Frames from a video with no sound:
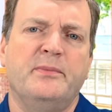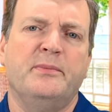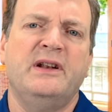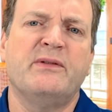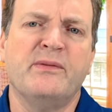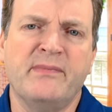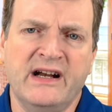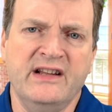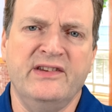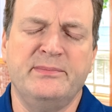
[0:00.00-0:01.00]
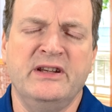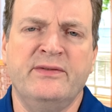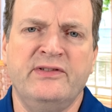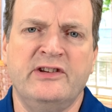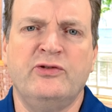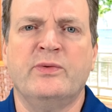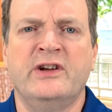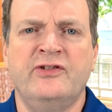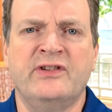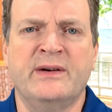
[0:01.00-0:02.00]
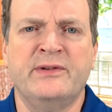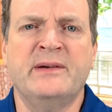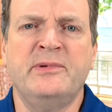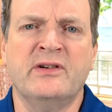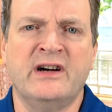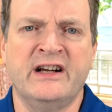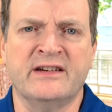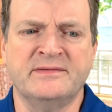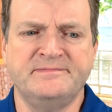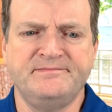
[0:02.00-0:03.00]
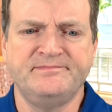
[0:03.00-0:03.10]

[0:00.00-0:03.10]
But it reminds me of a situation. I was up in Ohio,